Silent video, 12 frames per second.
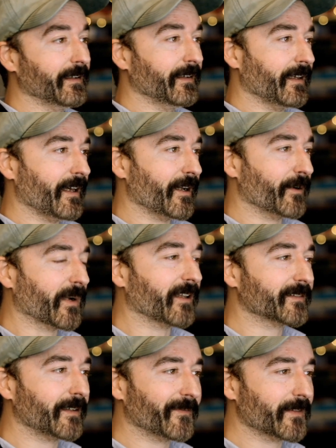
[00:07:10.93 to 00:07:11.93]

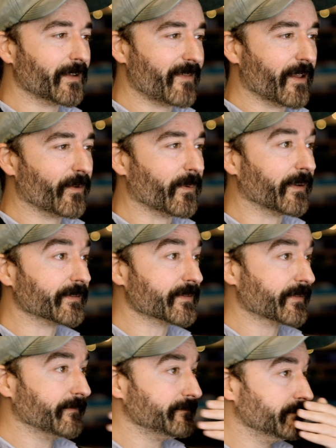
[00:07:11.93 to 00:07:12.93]
relative to the other ones.
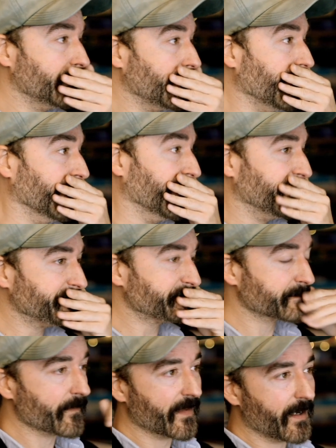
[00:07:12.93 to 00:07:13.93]

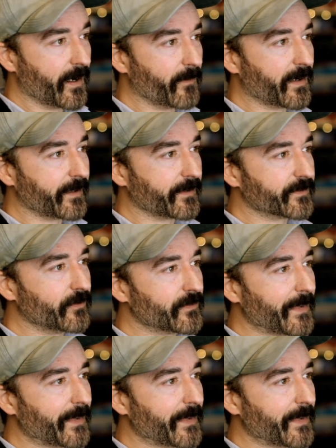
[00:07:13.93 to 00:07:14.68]
All right, excuse me.